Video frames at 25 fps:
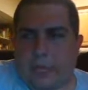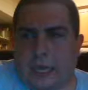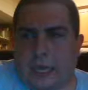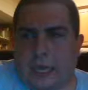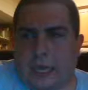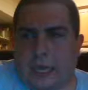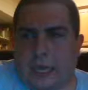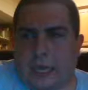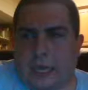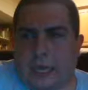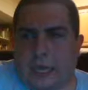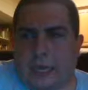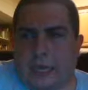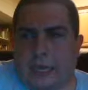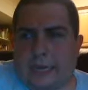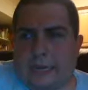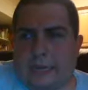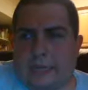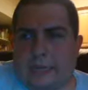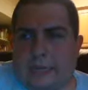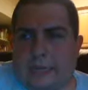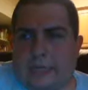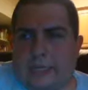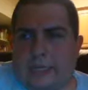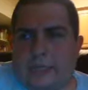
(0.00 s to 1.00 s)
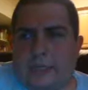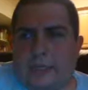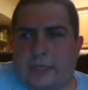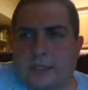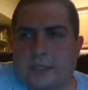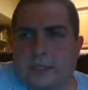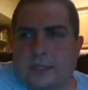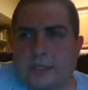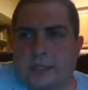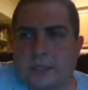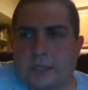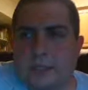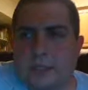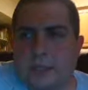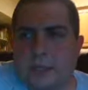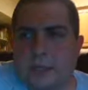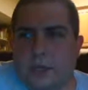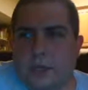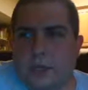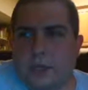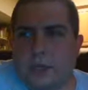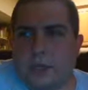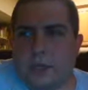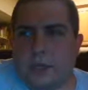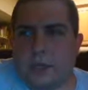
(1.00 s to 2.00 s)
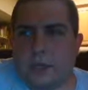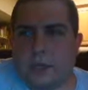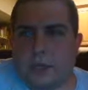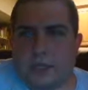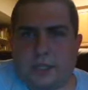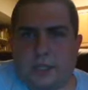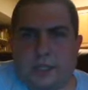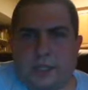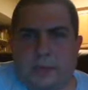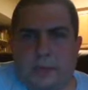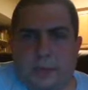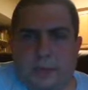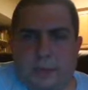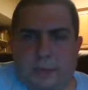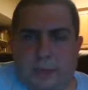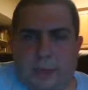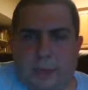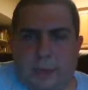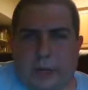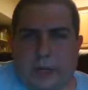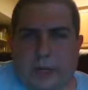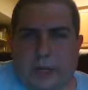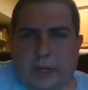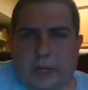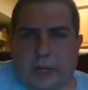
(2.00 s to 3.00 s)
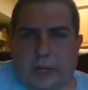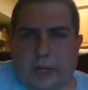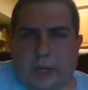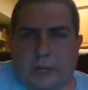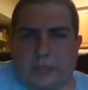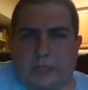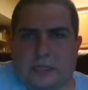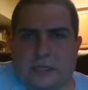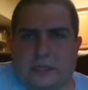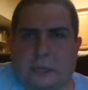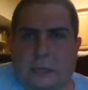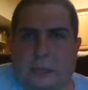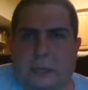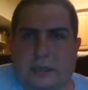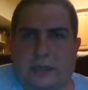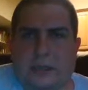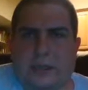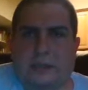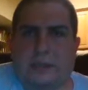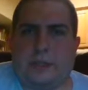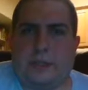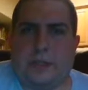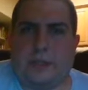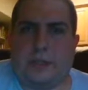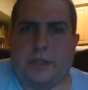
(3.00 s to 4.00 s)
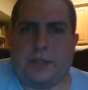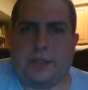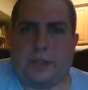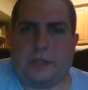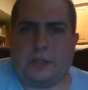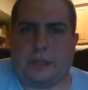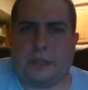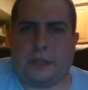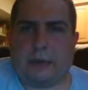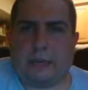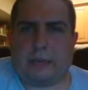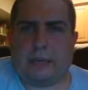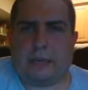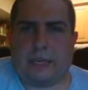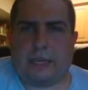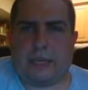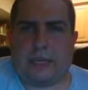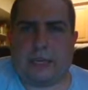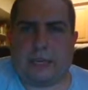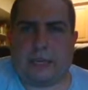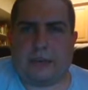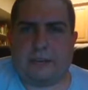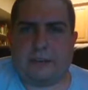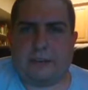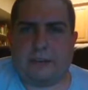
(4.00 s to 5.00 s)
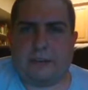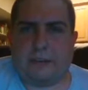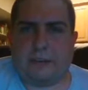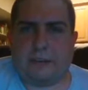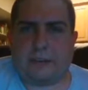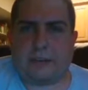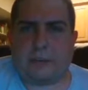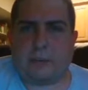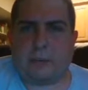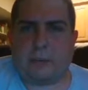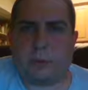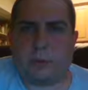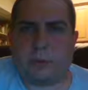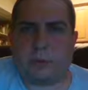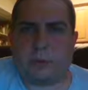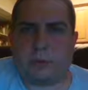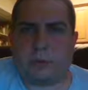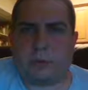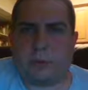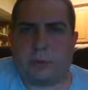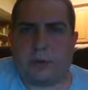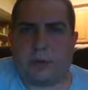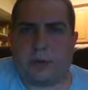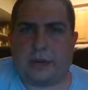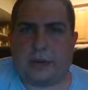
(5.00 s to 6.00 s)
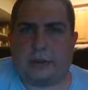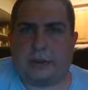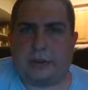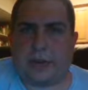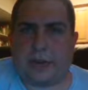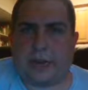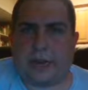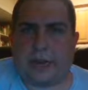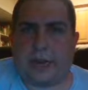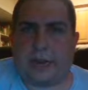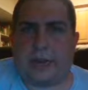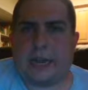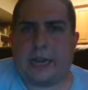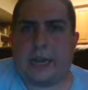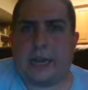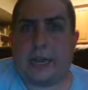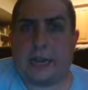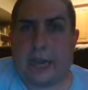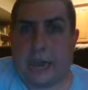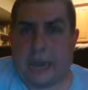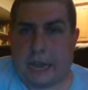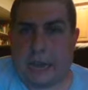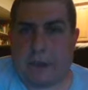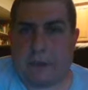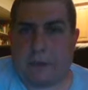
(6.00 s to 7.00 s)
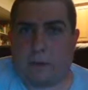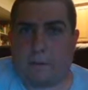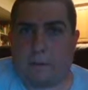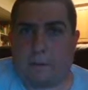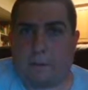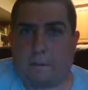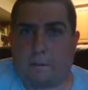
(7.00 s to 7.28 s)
And this this is where I'm going to get into spoilers here, so I'm just going to give you a spoilers warning right now.